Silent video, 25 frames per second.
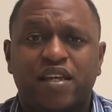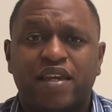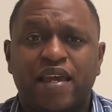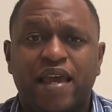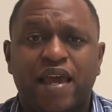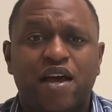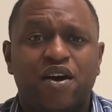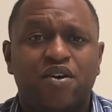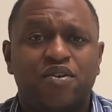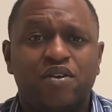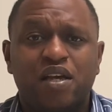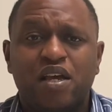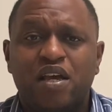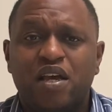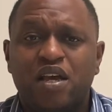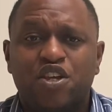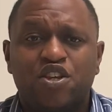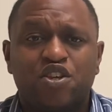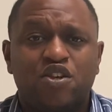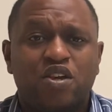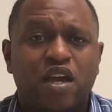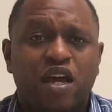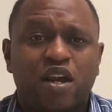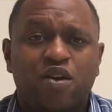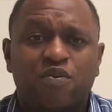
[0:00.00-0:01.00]
You gotta wait
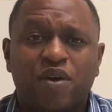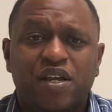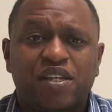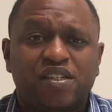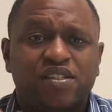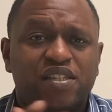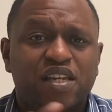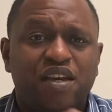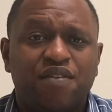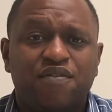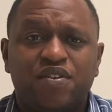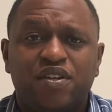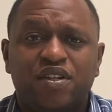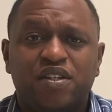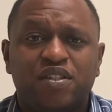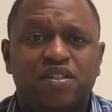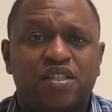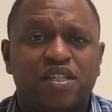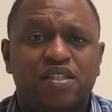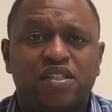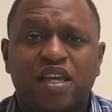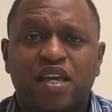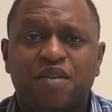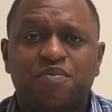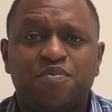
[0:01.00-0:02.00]
7 to 10 business
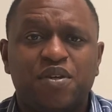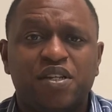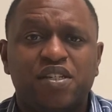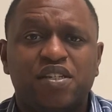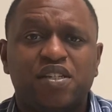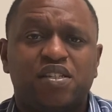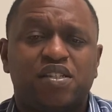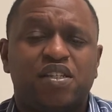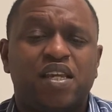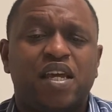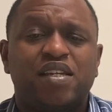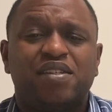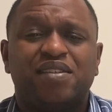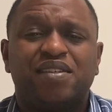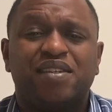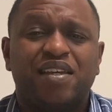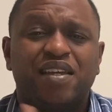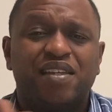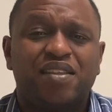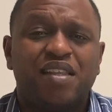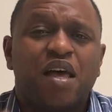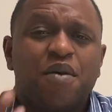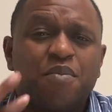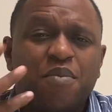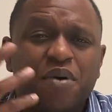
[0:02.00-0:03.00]
days to get that money
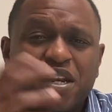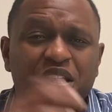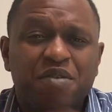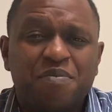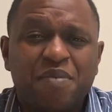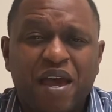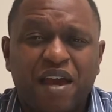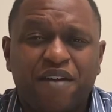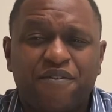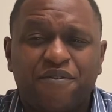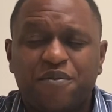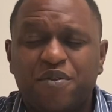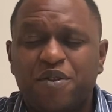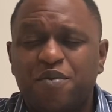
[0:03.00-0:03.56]
back from the bank.